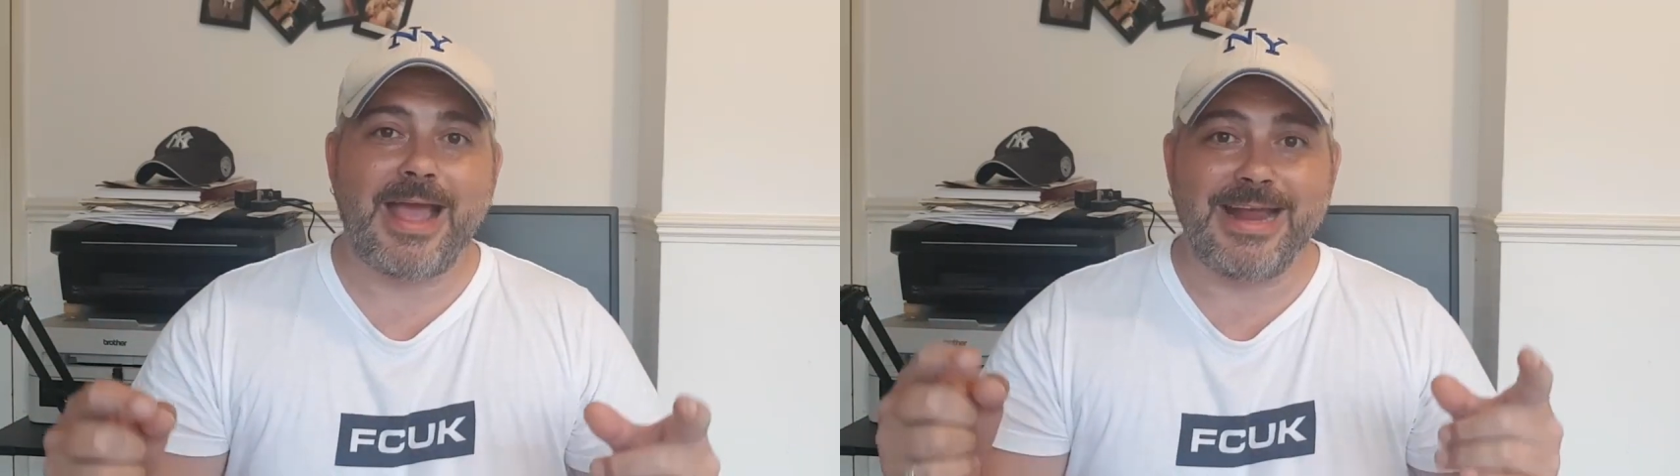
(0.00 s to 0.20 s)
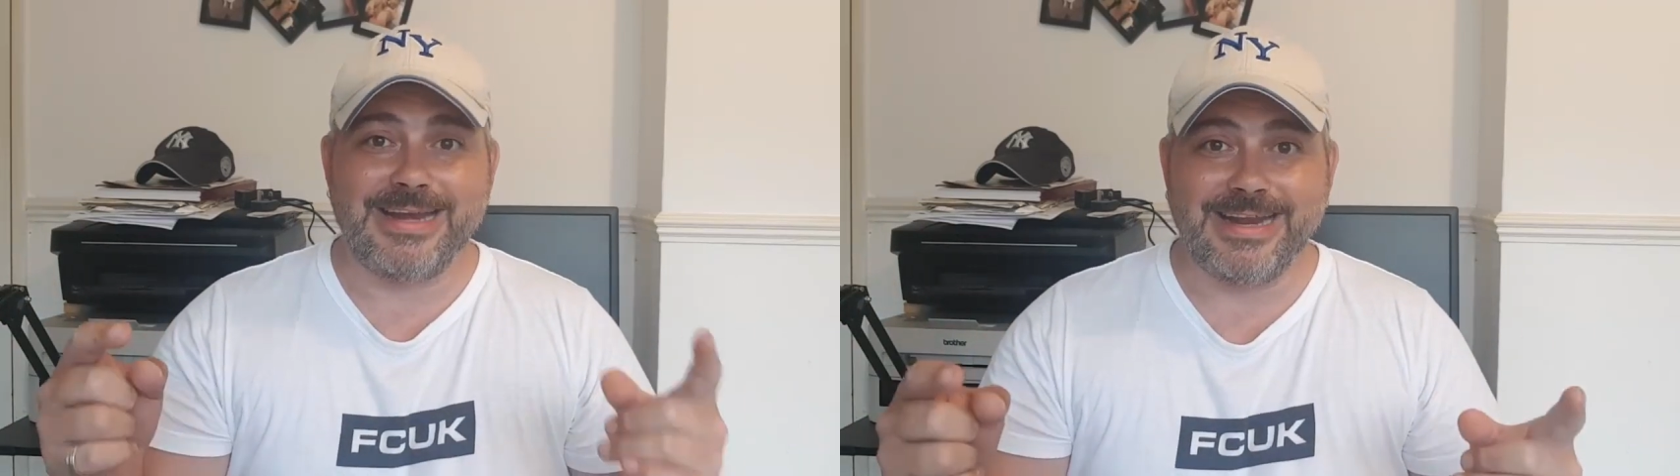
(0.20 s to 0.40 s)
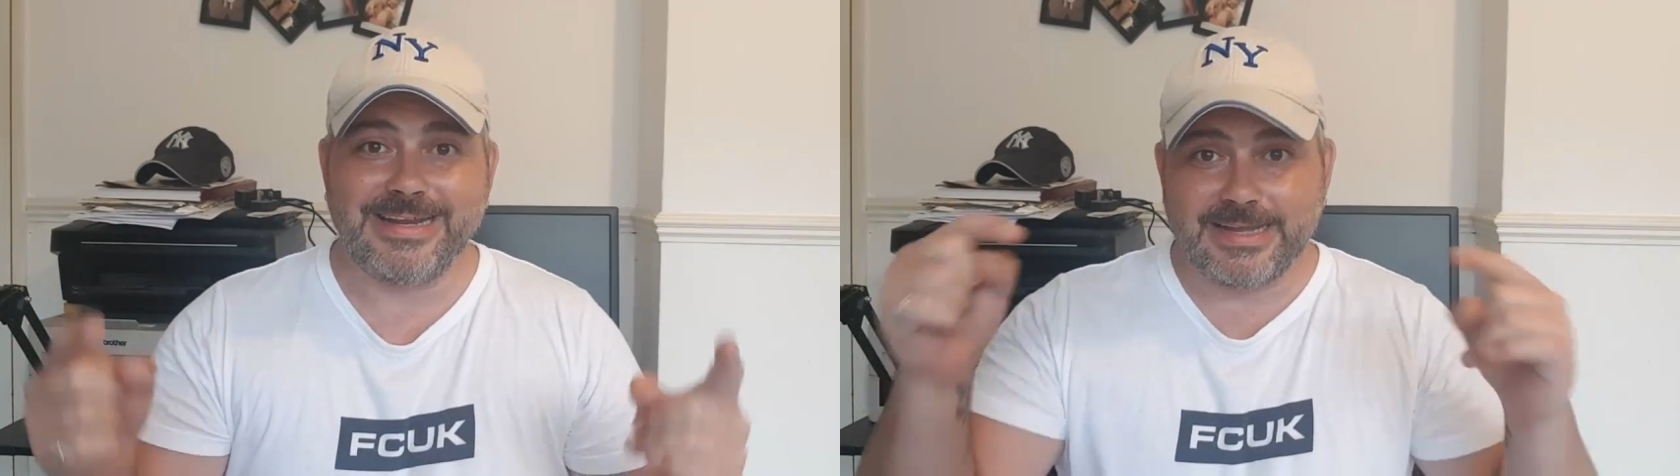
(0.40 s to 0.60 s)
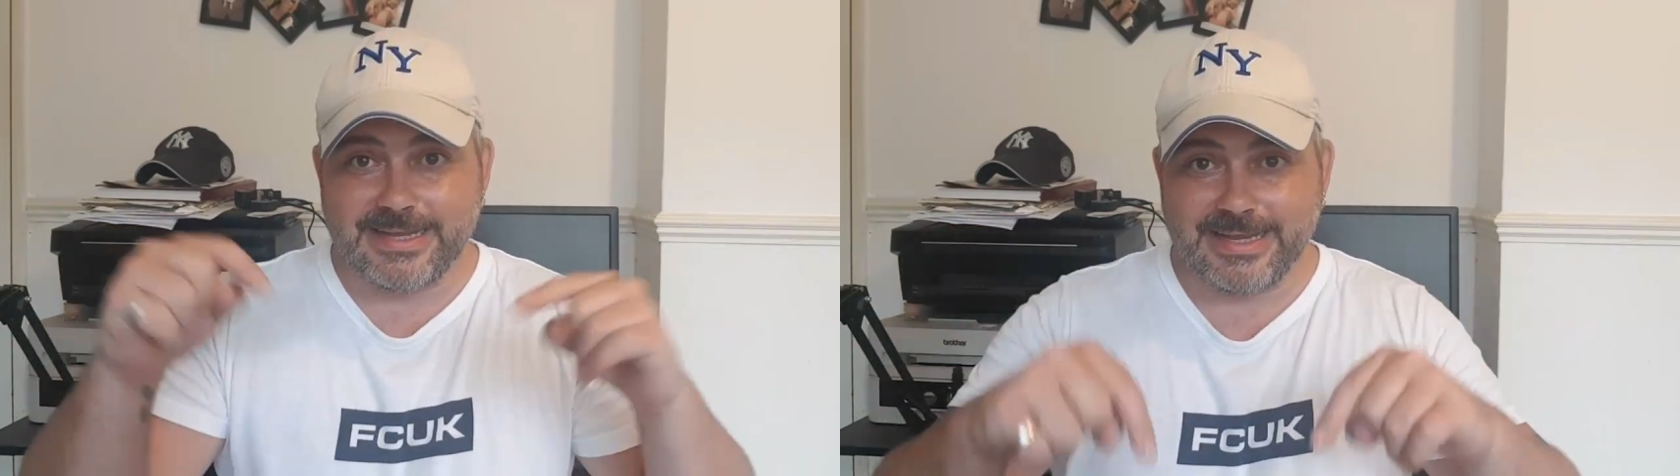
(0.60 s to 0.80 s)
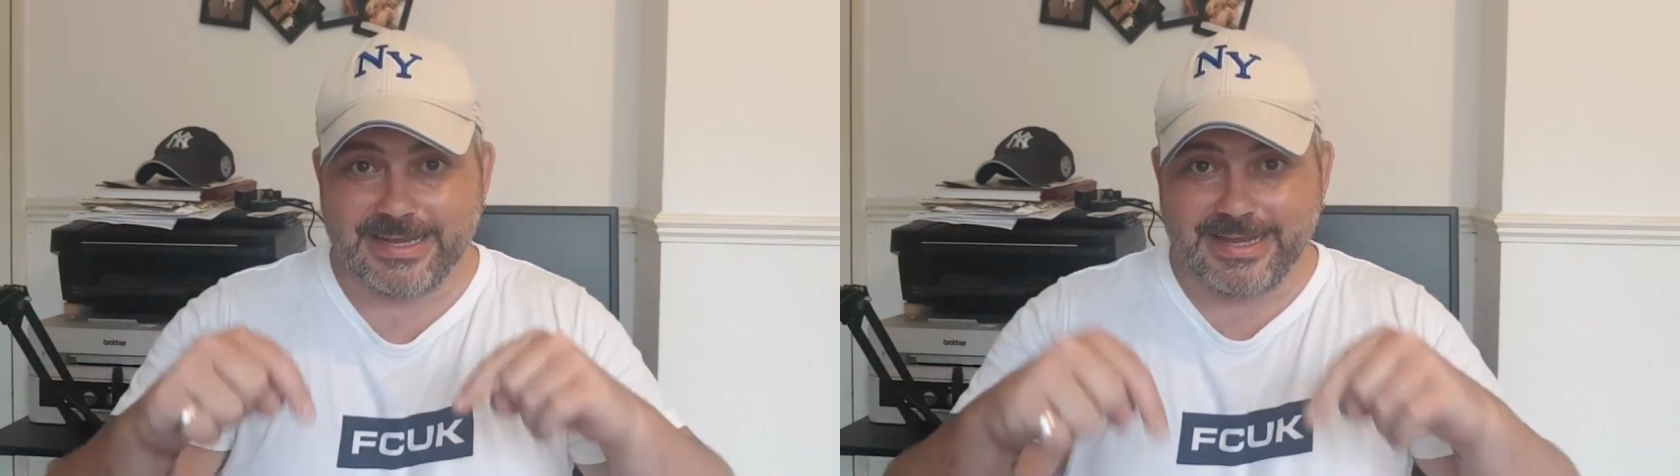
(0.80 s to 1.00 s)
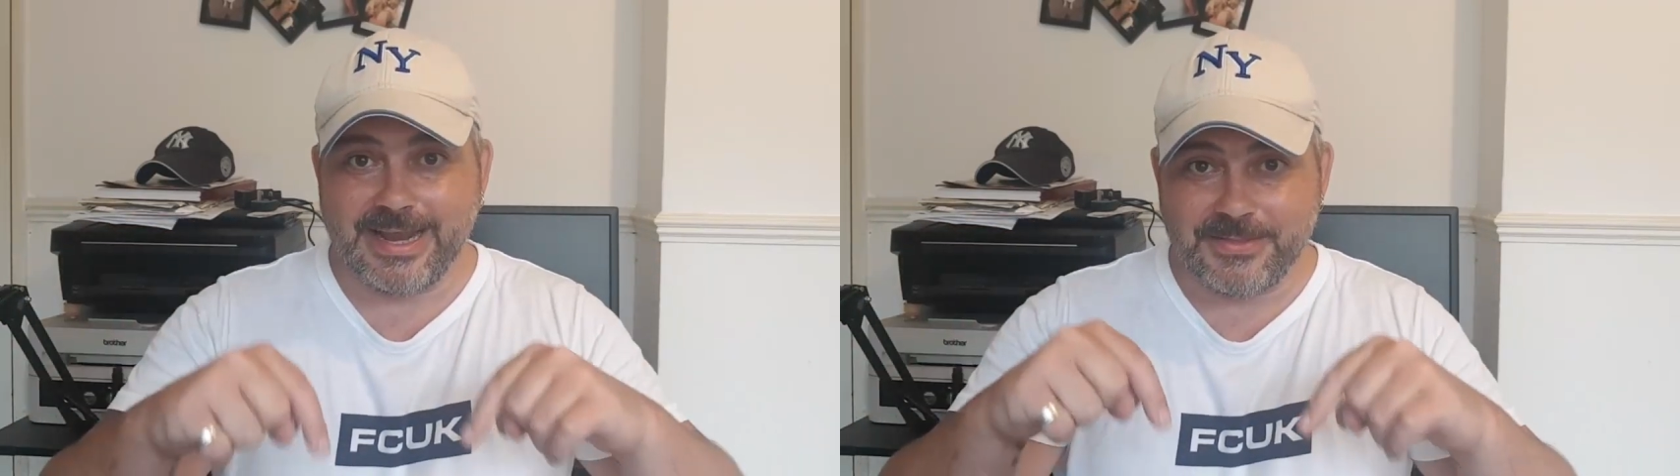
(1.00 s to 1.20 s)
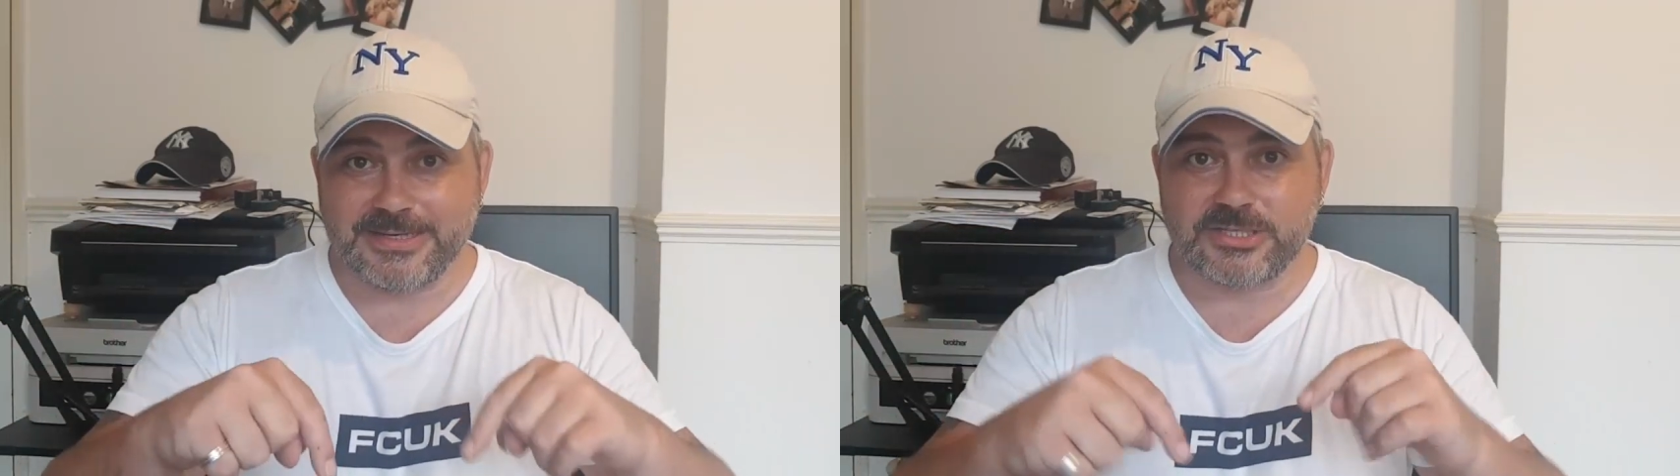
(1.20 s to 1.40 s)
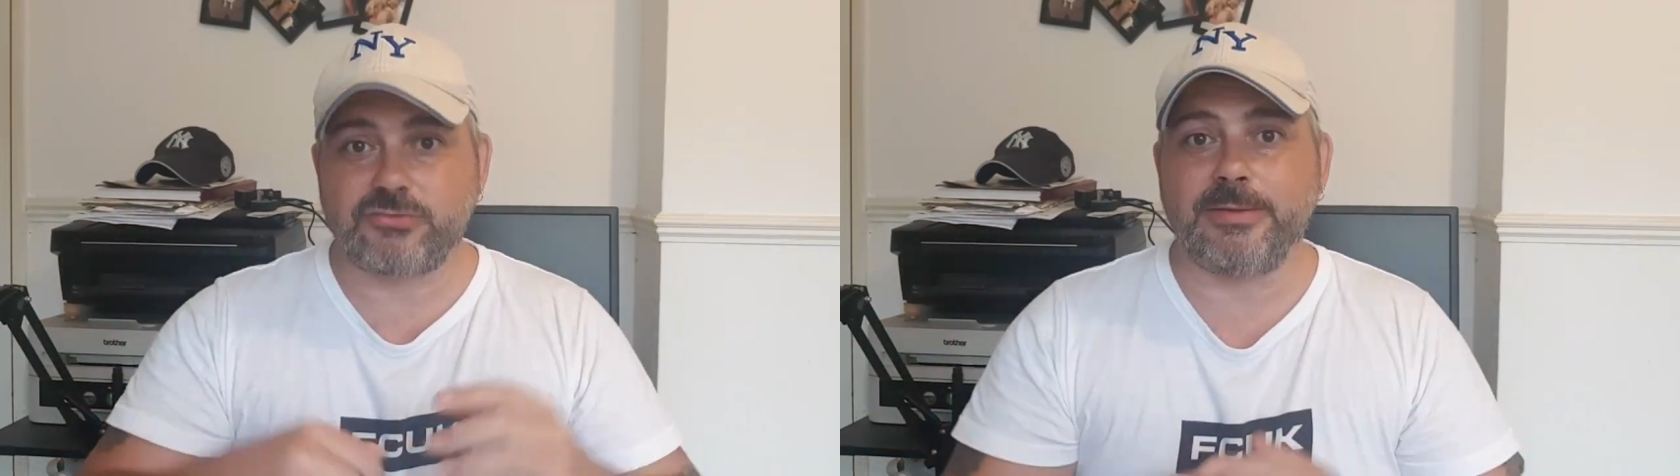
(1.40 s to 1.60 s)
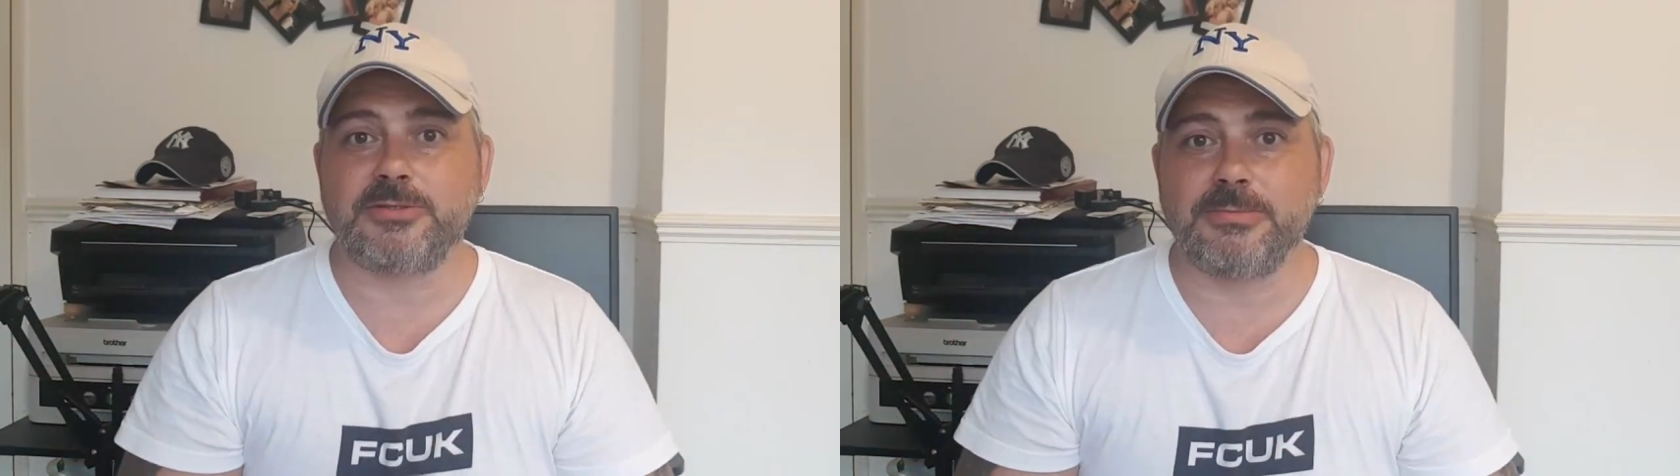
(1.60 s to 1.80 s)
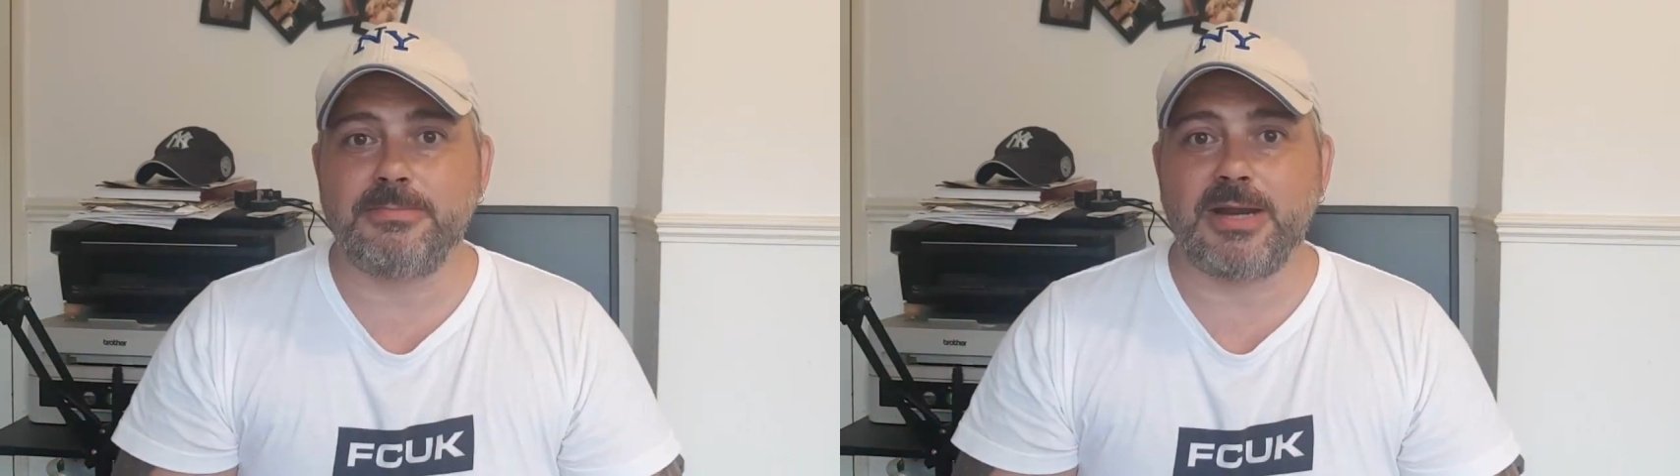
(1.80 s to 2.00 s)
a link in the
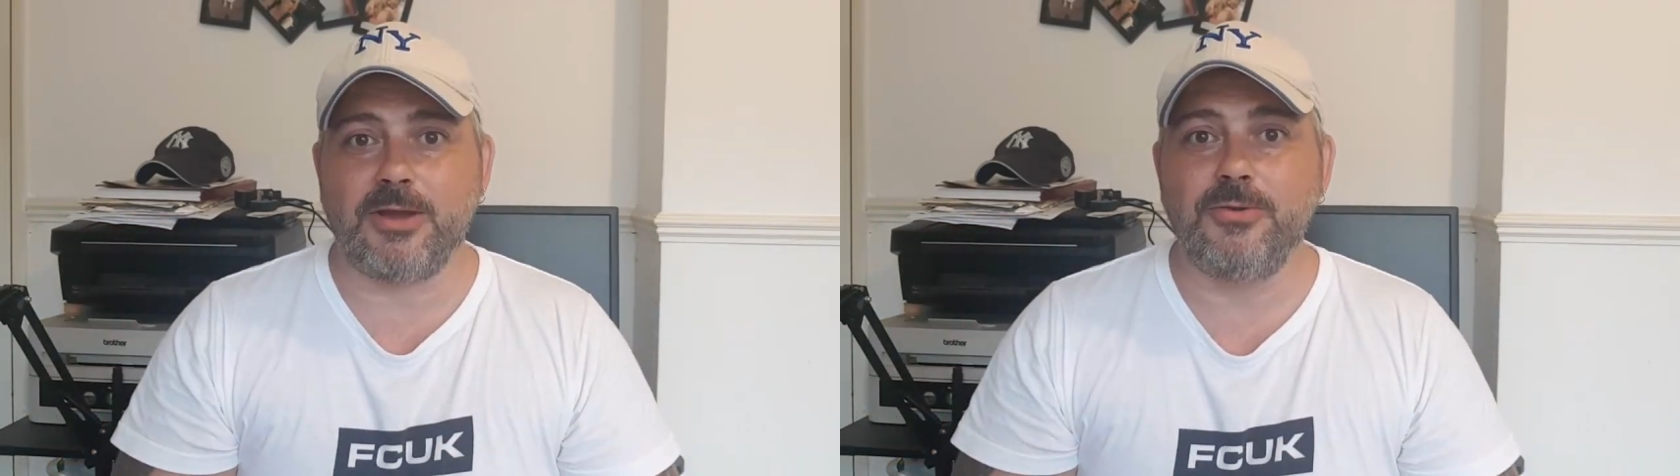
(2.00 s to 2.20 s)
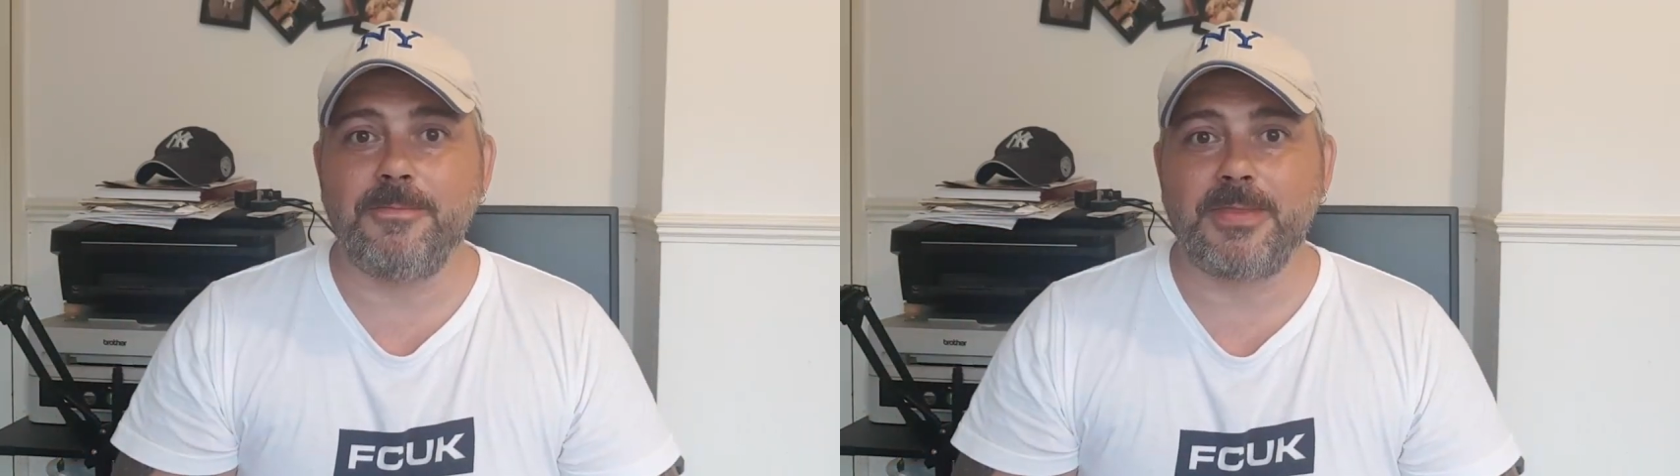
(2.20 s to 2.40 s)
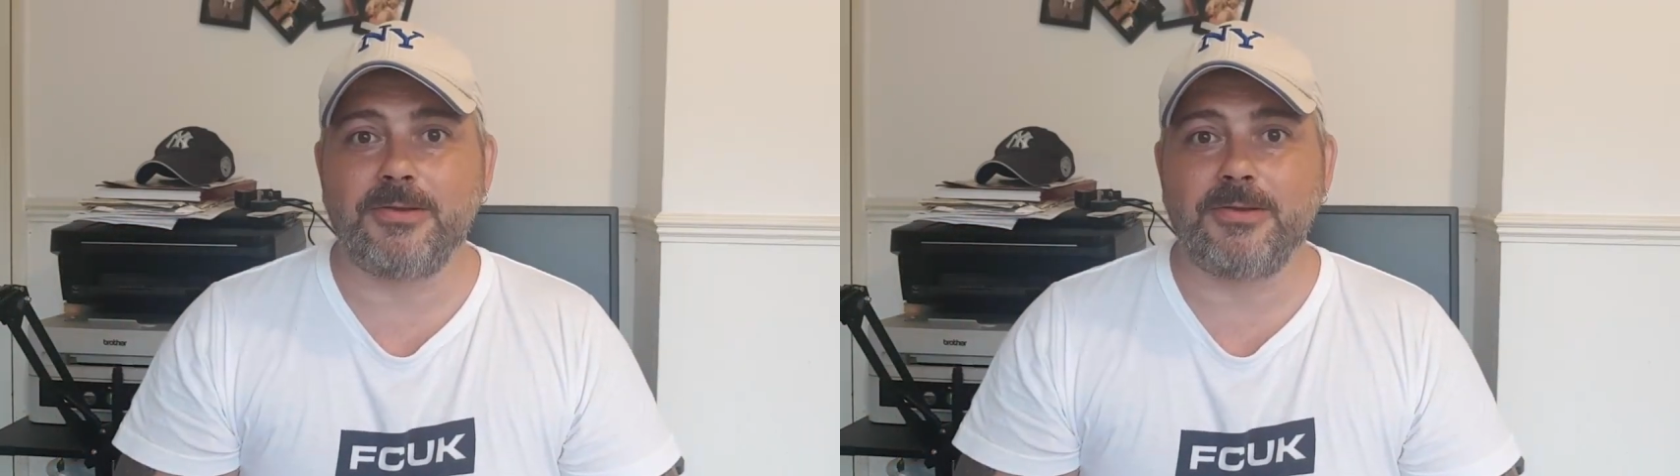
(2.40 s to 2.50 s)
description below,